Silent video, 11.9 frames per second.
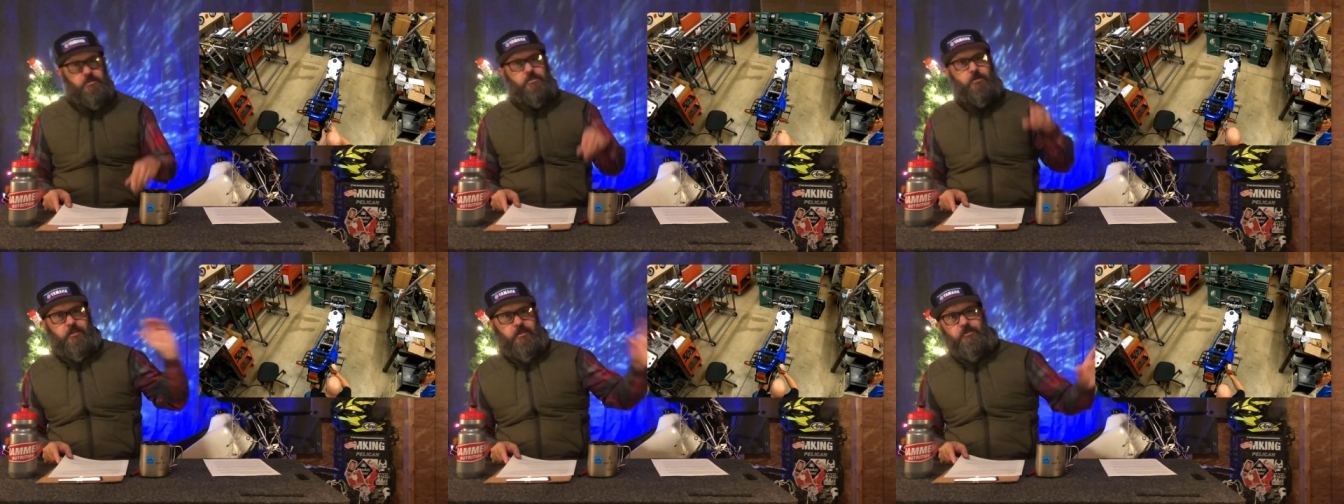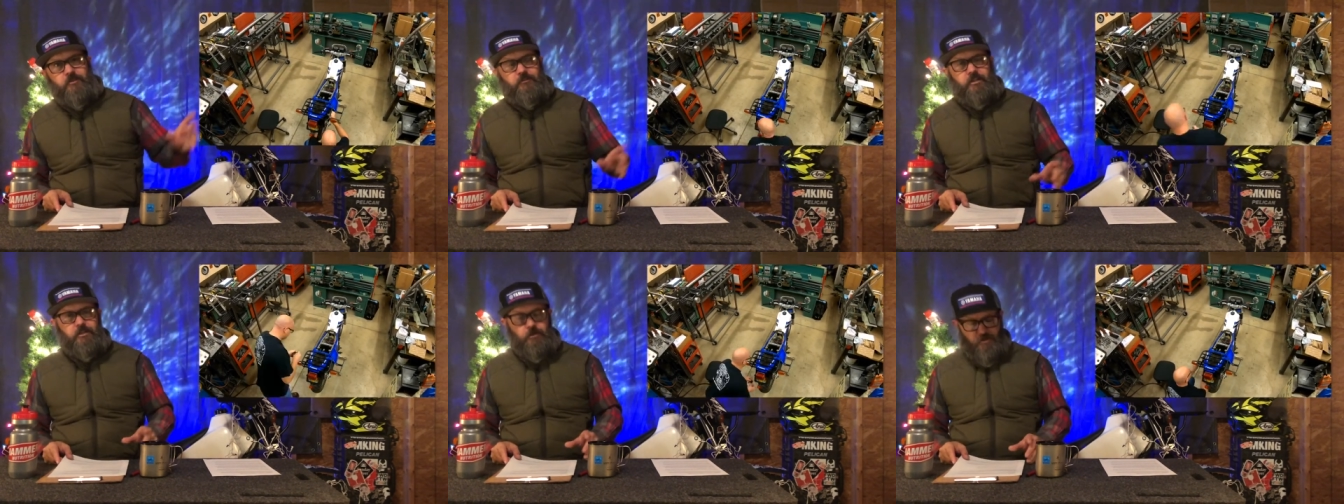So give this
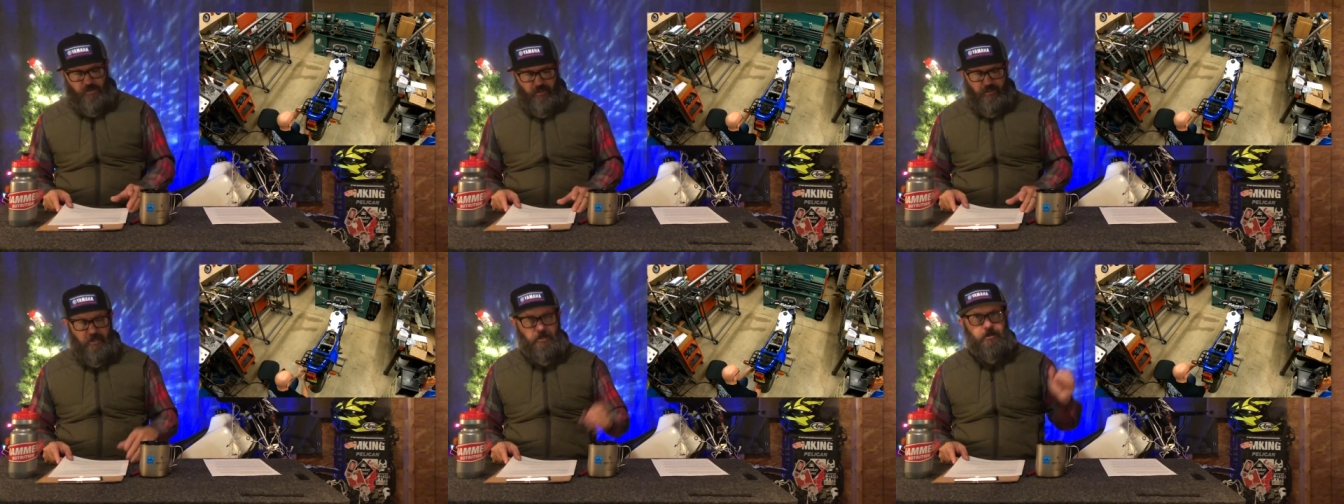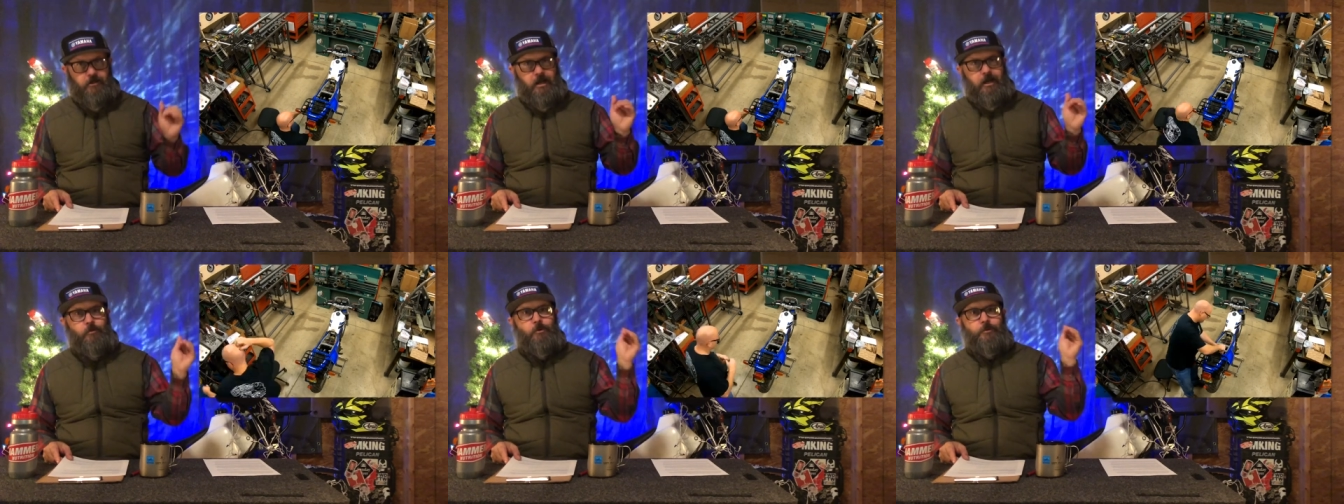video a check out.
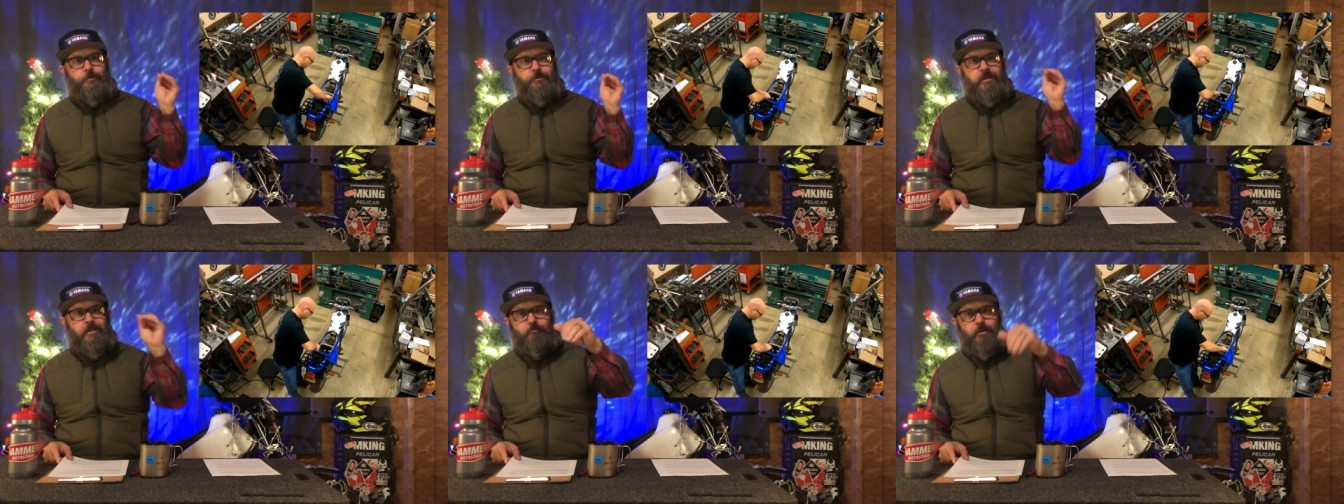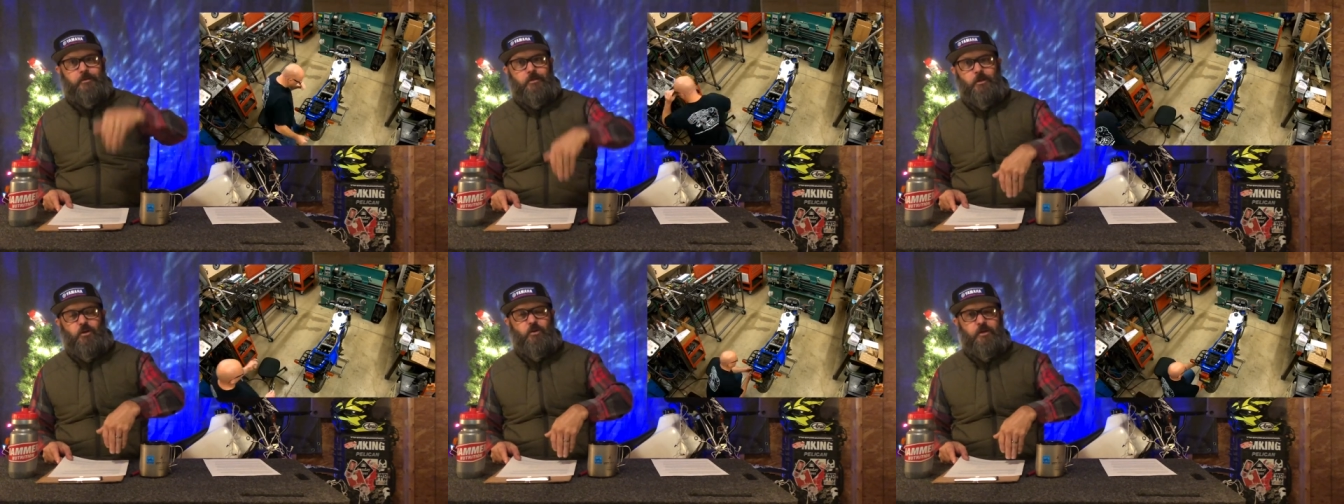I will link
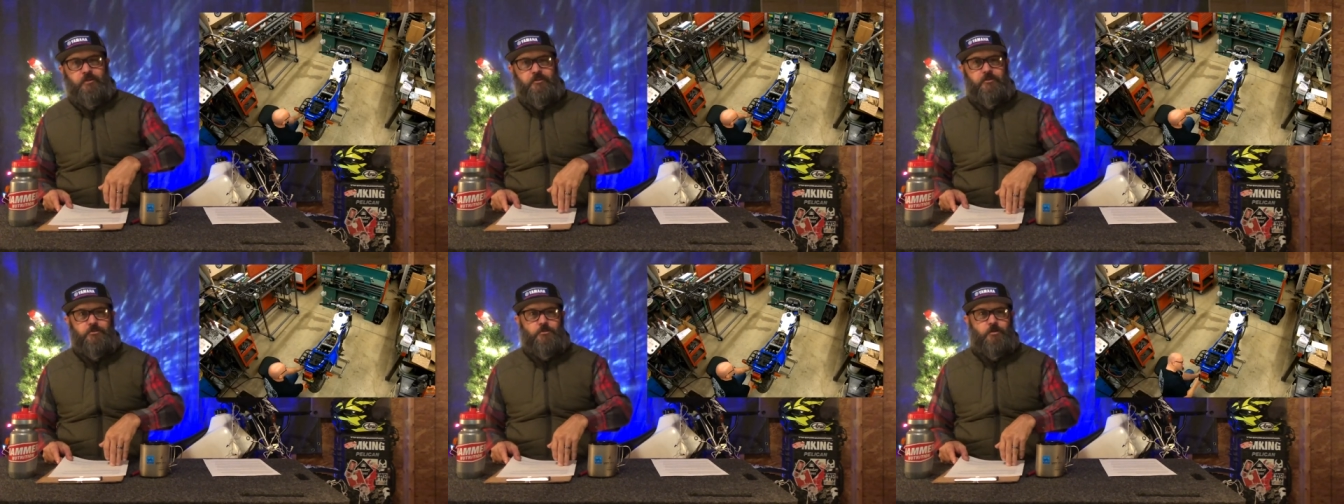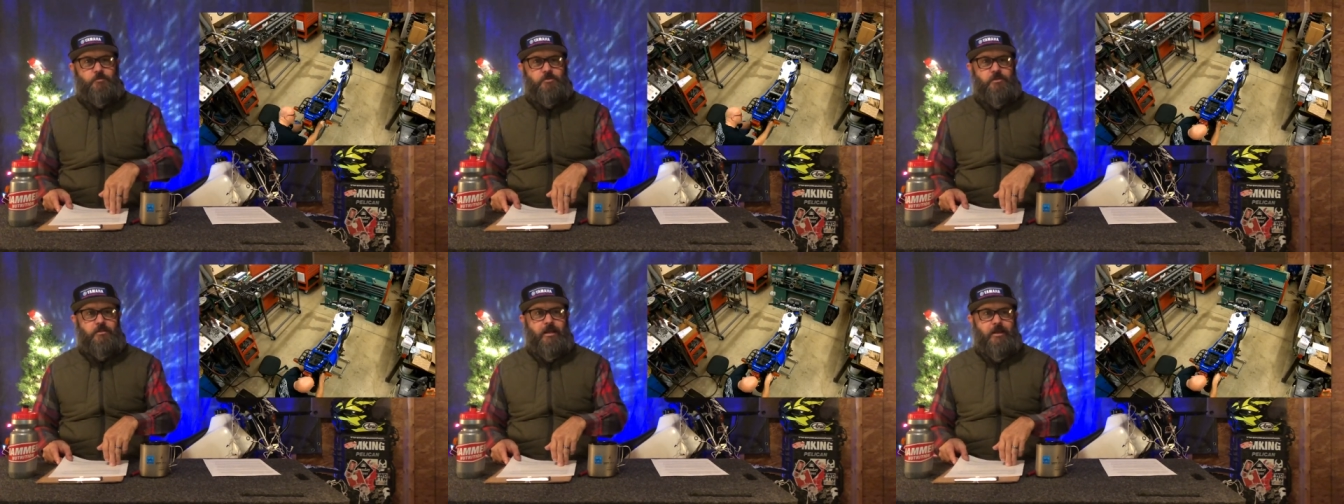below in the
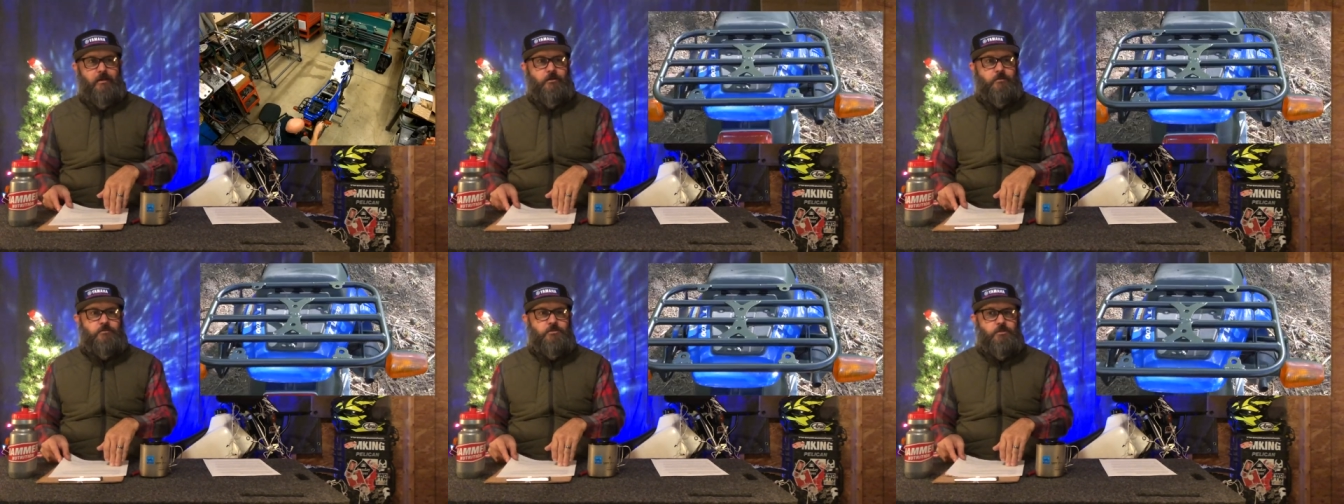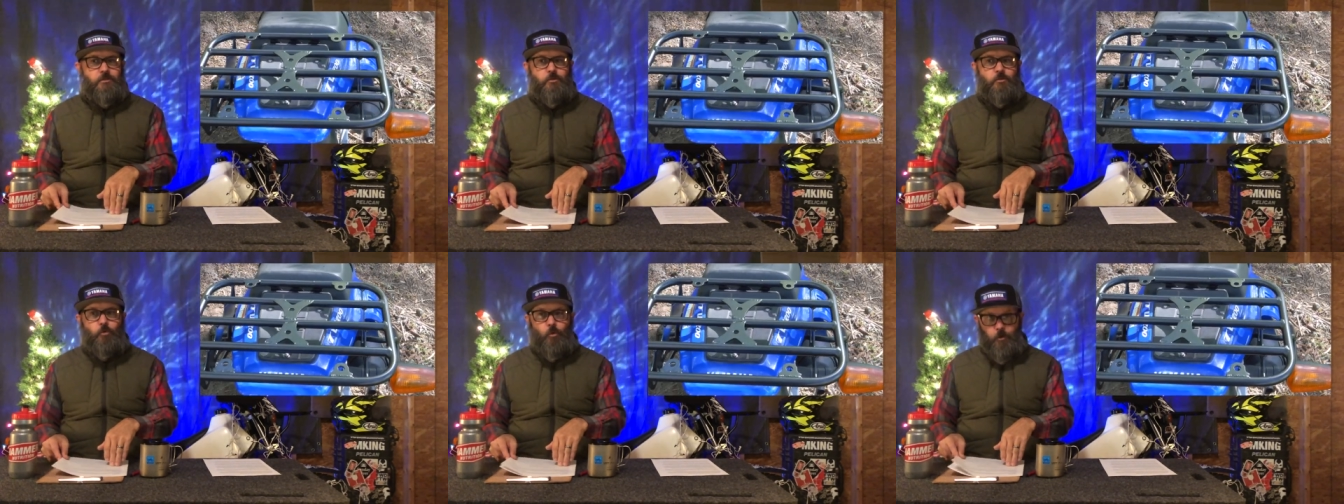description how
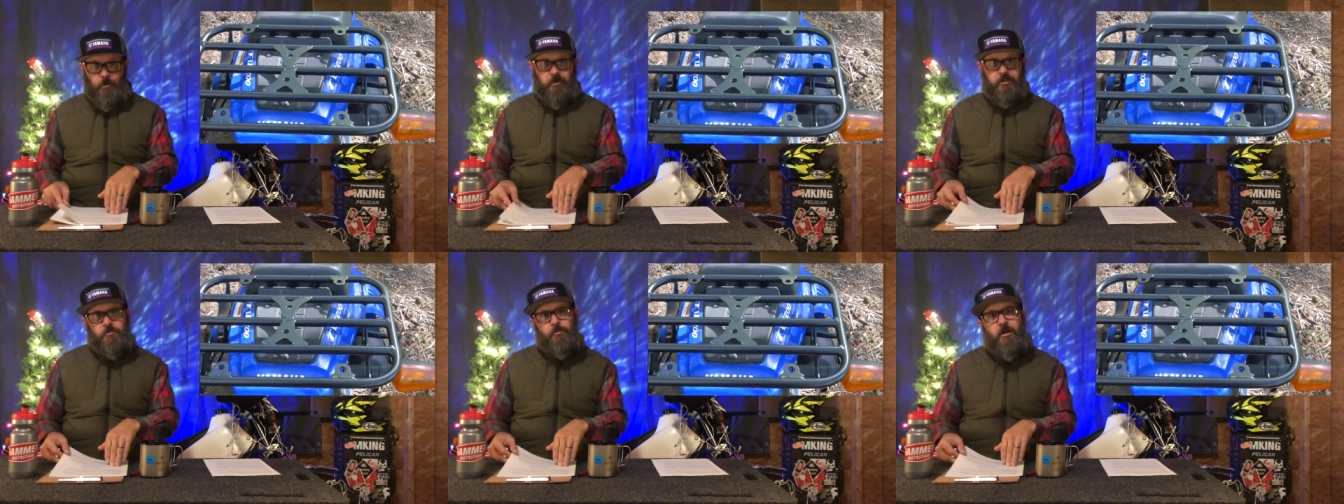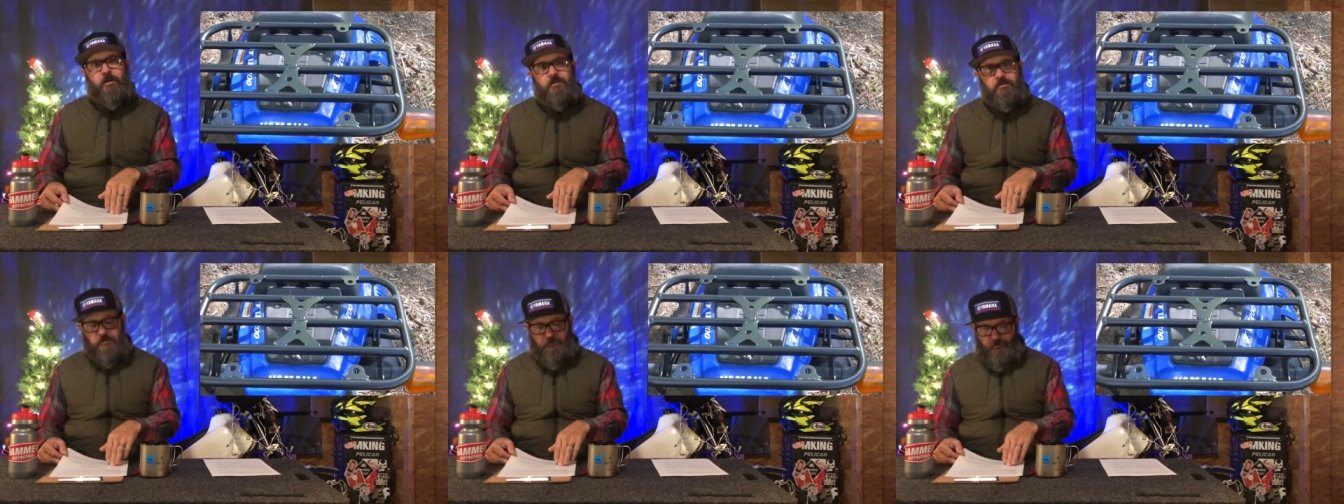to order his
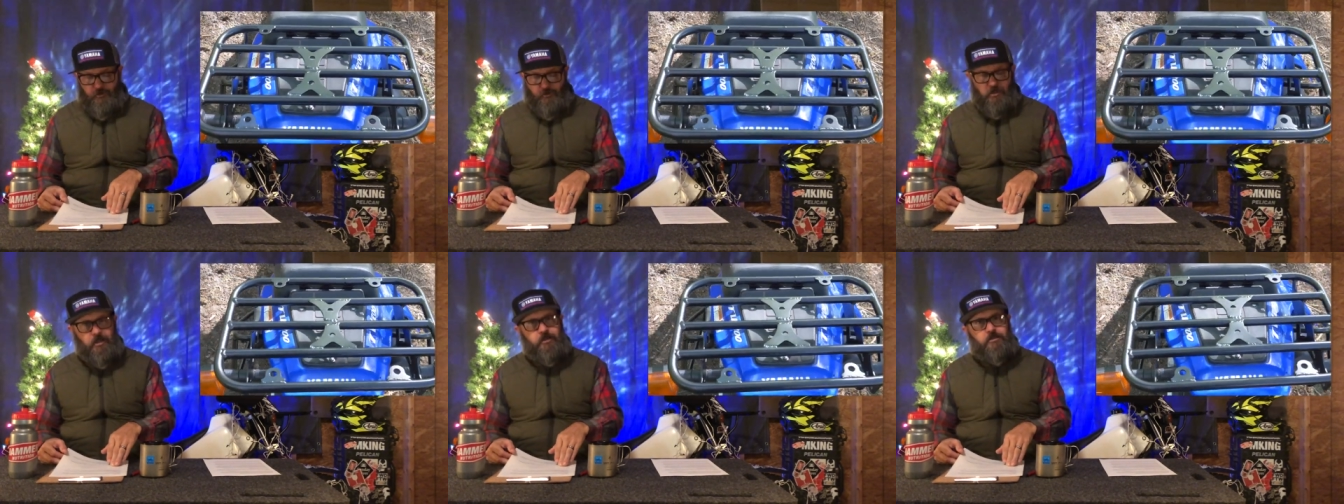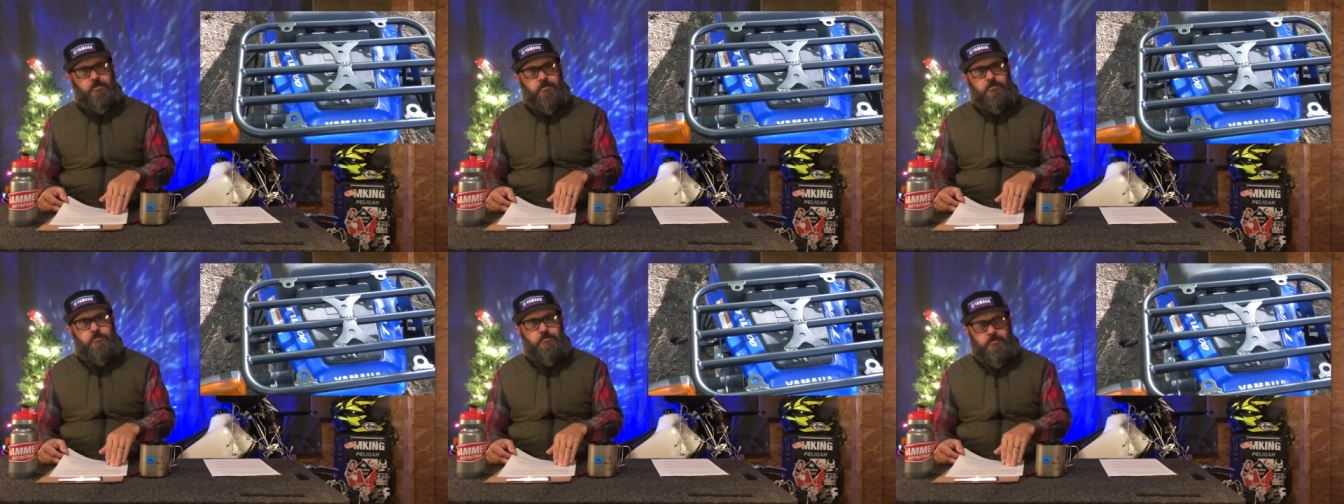products if you care
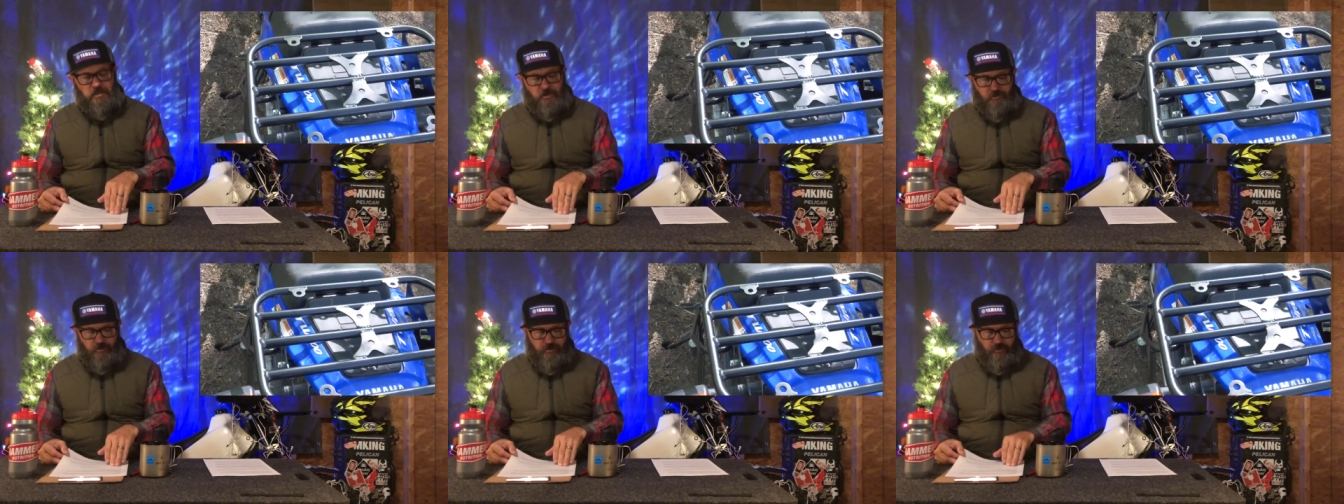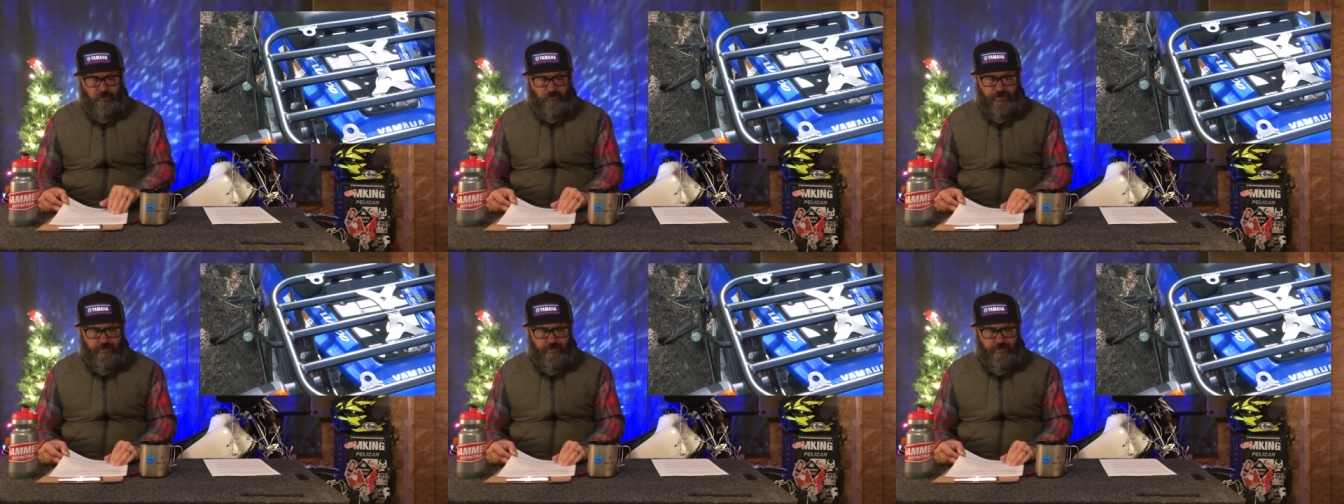to take a look at all